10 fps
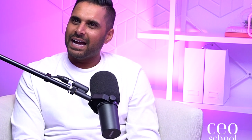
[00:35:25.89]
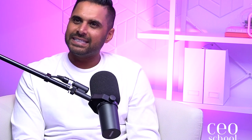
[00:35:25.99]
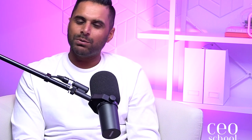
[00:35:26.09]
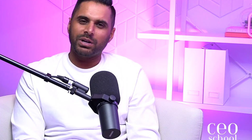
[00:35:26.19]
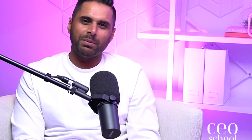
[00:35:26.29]

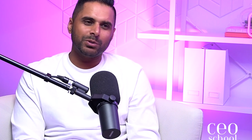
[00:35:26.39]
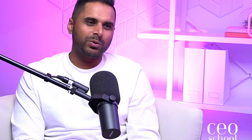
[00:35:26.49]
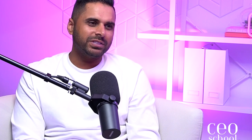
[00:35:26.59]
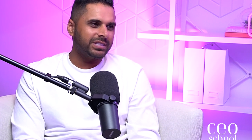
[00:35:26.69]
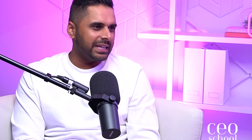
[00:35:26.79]
say we're coming
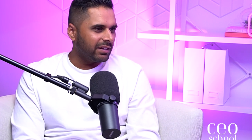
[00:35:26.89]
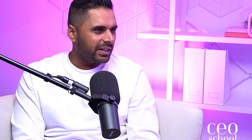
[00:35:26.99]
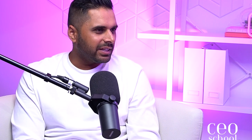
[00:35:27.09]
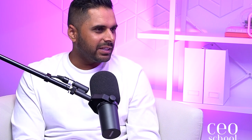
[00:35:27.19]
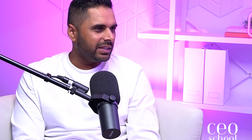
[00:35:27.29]
towards the tail
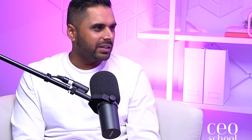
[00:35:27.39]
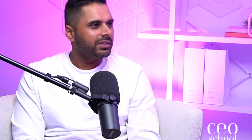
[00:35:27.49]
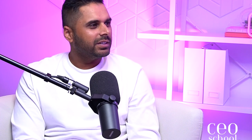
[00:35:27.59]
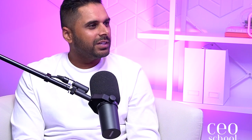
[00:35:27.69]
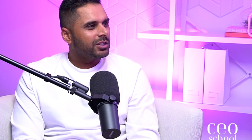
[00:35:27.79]
end of the year.
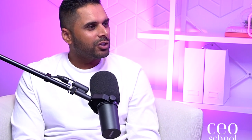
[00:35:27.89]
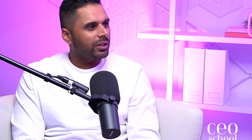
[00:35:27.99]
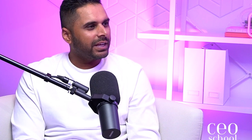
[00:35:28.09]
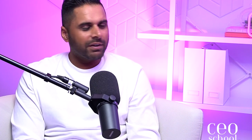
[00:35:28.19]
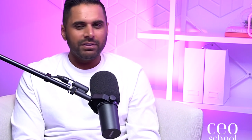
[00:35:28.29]
So
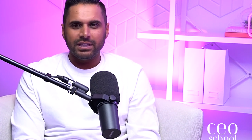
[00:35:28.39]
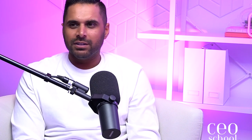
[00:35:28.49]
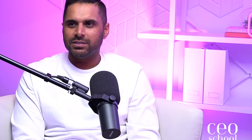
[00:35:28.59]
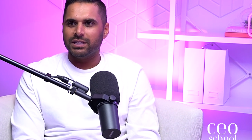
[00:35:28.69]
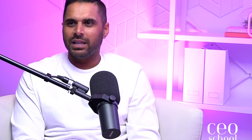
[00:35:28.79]
like everything
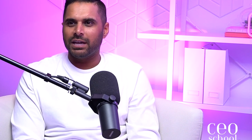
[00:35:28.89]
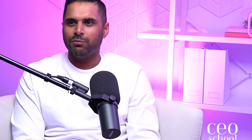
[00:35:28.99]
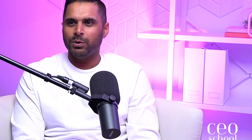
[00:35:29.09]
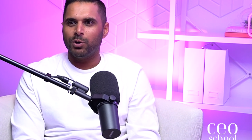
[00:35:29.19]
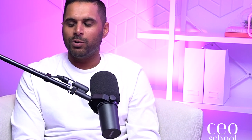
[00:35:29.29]
else in life,
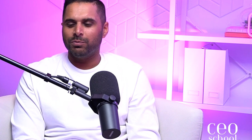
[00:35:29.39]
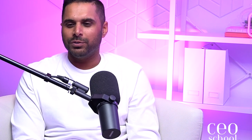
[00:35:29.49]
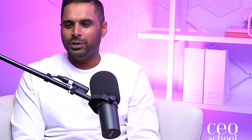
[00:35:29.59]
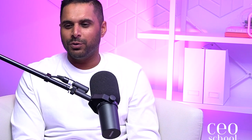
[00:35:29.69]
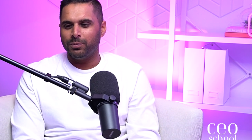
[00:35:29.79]
we all,
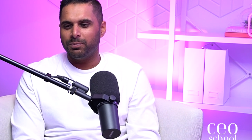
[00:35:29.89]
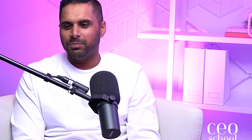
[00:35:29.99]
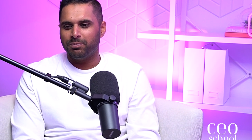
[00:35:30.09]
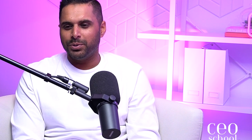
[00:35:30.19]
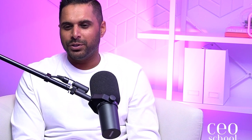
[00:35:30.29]

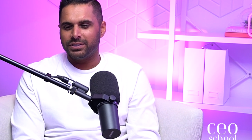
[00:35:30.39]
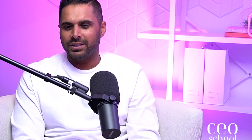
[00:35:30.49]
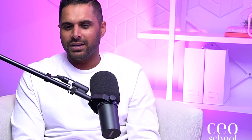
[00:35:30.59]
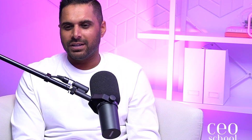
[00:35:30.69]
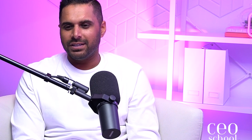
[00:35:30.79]
put
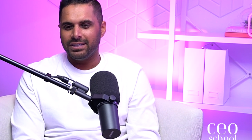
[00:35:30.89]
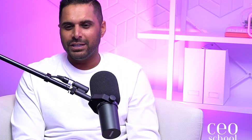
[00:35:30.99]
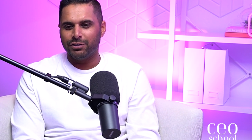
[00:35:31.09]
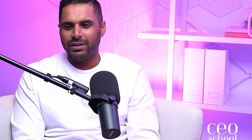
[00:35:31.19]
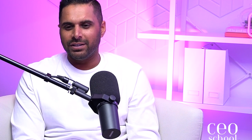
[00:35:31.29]

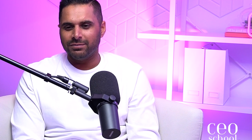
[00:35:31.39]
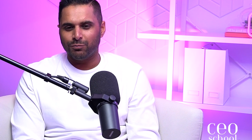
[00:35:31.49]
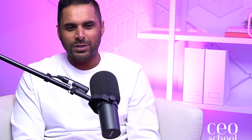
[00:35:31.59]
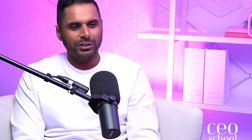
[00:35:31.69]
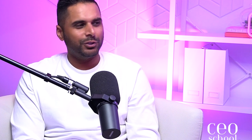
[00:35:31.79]
year-end
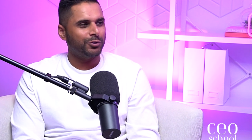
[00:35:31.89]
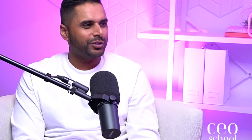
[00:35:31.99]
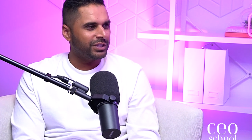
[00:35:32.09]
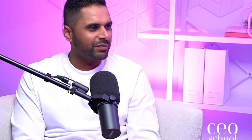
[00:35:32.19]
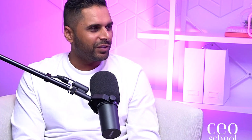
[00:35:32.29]

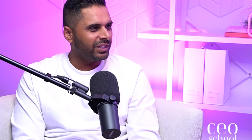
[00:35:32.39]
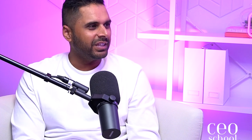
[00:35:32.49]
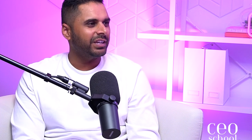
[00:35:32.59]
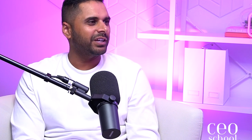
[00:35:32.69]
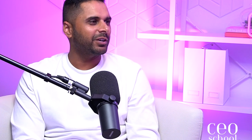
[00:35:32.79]
resolutions for the
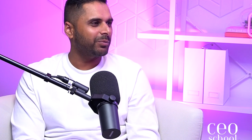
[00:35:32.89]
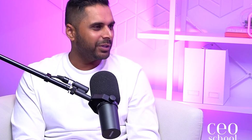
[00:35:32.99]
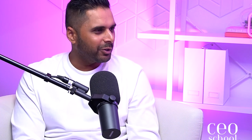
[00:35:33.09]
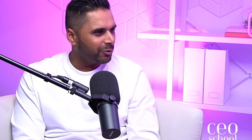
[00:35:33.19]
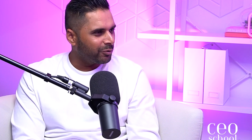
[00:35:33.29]
year. We
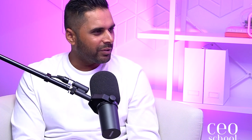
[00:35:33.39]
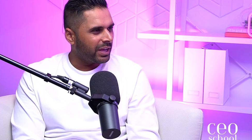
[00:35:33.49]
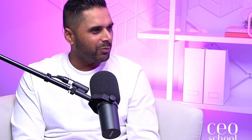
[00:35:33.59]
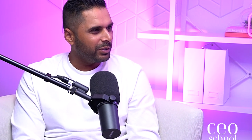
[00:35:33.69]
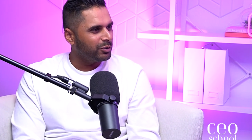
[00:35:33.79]
go through
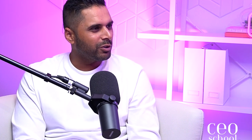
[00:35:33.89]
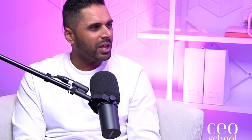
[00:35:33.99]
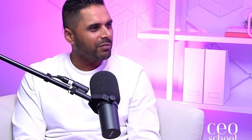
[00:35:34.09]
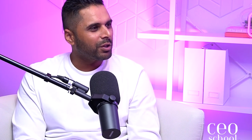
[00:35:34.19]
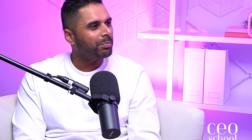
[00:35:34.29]
that. We do a lot
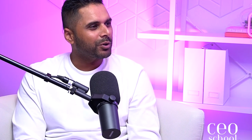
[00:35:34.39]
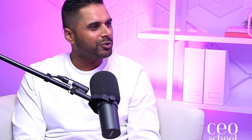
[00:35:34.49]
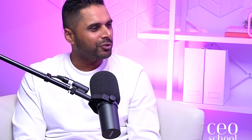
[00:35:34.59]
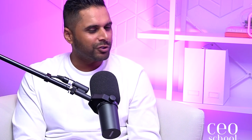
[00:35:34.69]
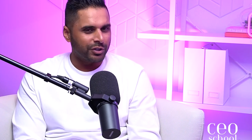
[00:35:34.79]
of it on the
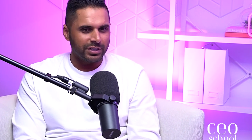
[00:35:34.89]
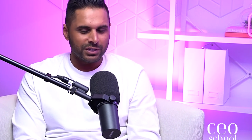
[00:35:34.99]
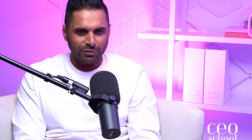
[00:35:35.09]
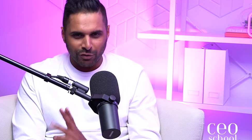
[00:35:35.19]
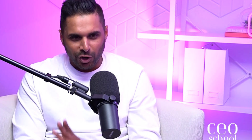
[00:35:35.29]
personal journey.
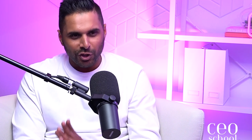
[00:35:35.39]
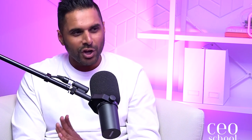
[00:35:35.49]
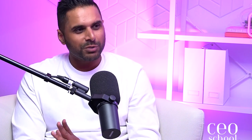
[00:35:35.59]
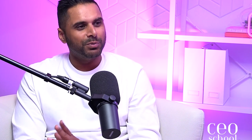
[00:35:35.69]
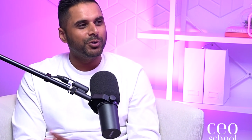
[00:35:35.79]
So for all
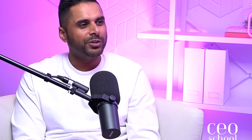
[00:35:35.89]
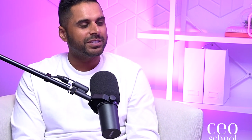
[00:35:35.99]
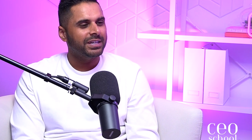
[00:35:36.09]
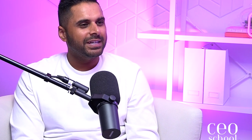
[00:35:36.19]
entrepreneurs,